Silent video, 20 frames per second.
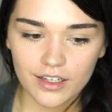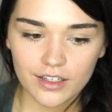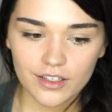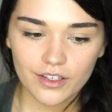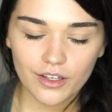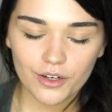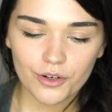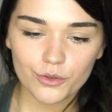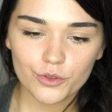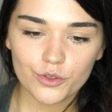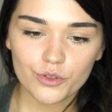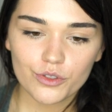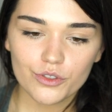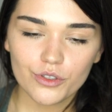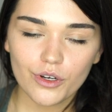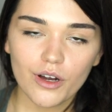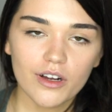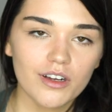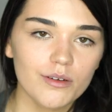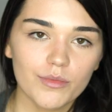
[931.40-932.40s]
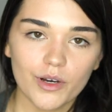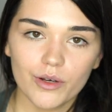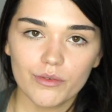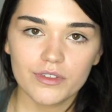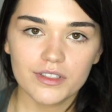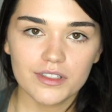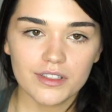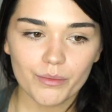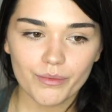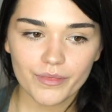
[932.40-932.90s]
you know, to talk
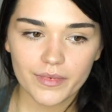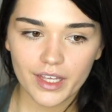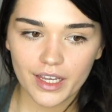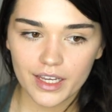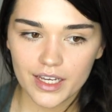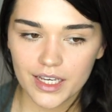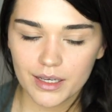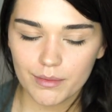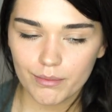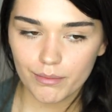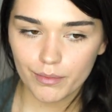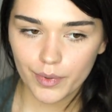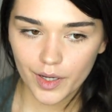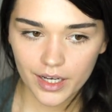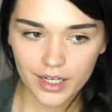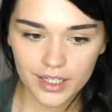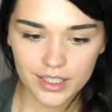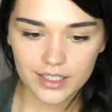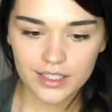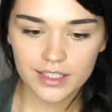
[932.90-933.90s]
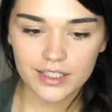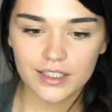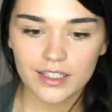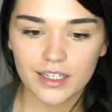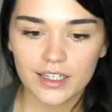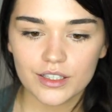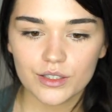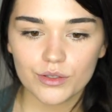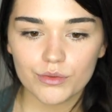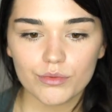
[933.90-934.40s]
about something, but
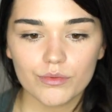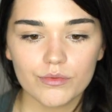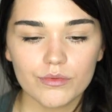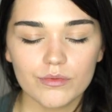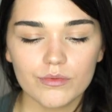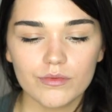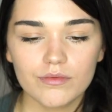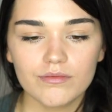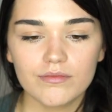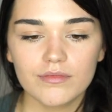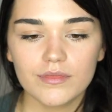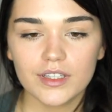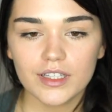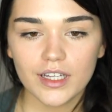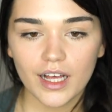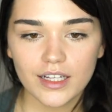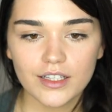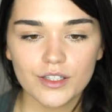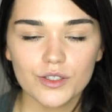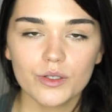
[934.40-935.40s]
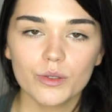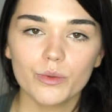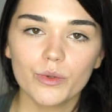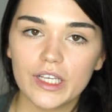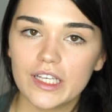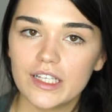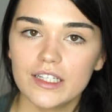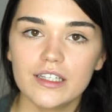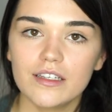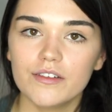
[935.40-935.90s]
it's not so
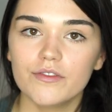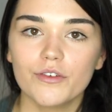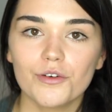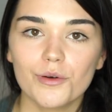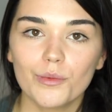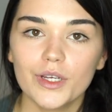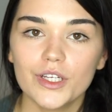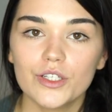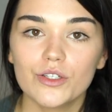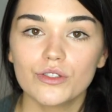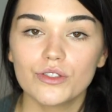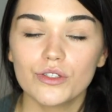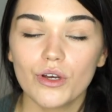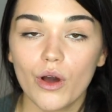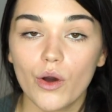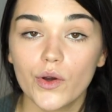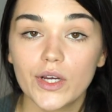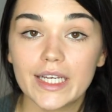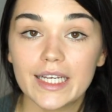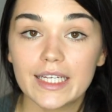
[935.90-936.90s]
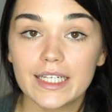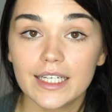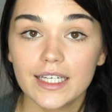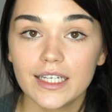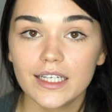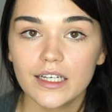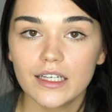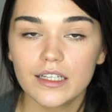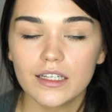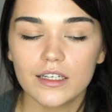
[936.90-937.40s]
easy for me to talk in
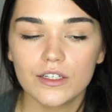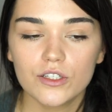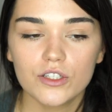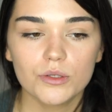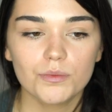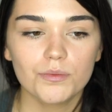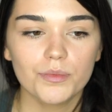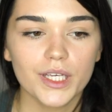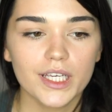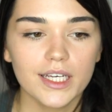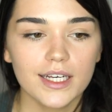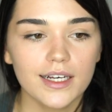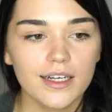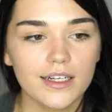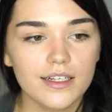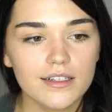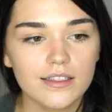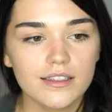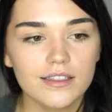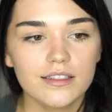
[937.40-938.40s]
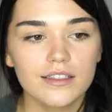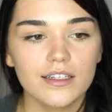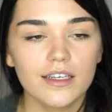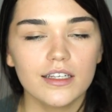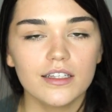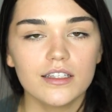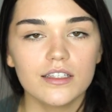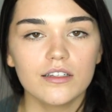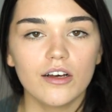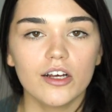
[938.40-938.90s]
English because
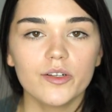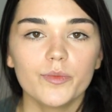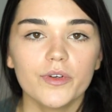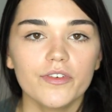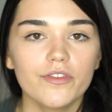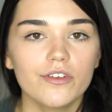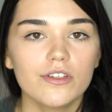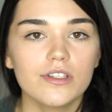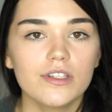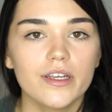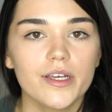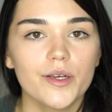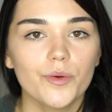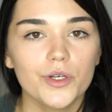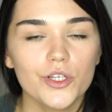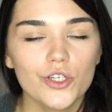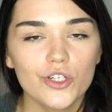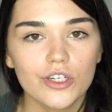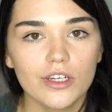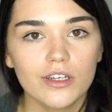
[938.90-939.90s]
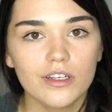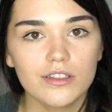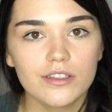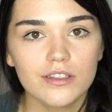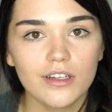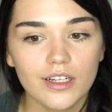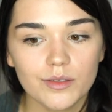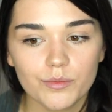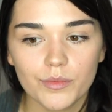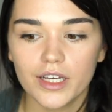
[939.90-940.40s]
it's not my first language, it's
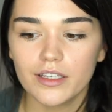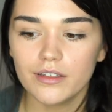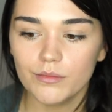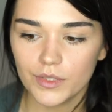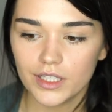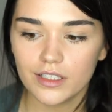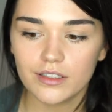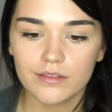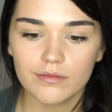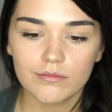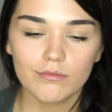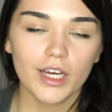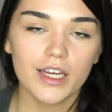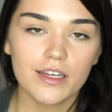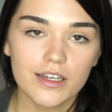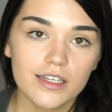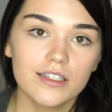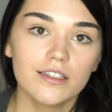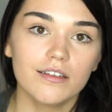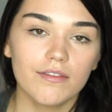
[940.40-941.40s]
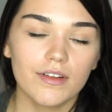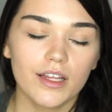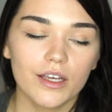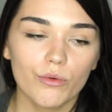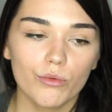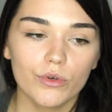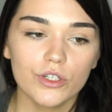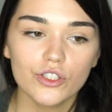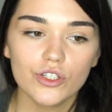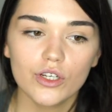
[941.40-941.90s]
not my, my native
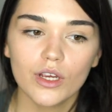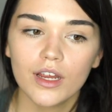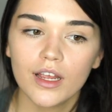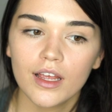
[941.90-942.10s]
language,